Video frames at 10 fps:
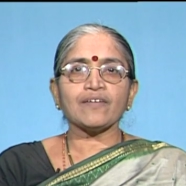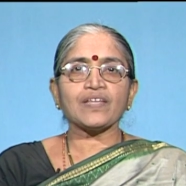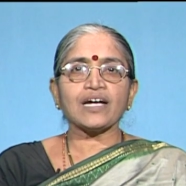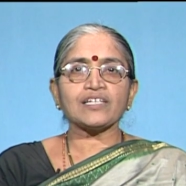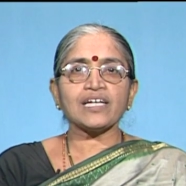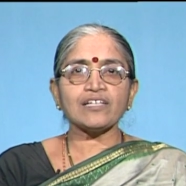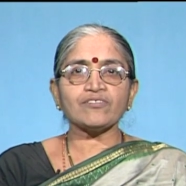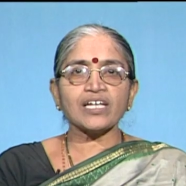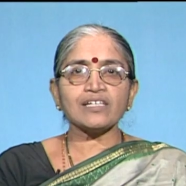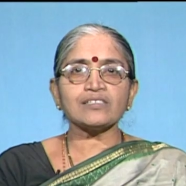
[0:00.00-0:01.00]
that he
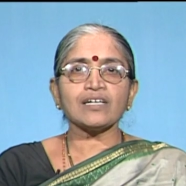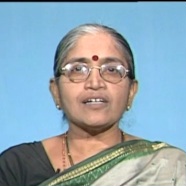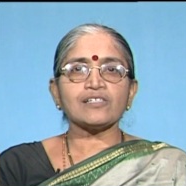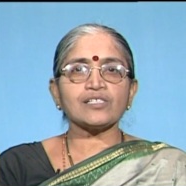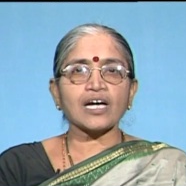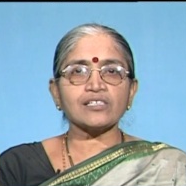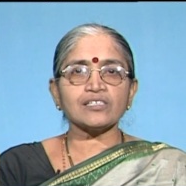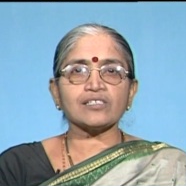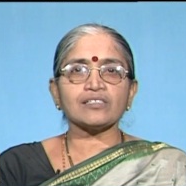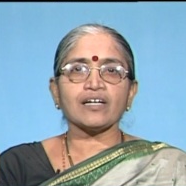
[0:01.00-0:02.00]
thinks
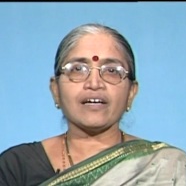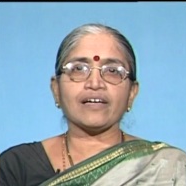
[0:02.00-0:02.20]
success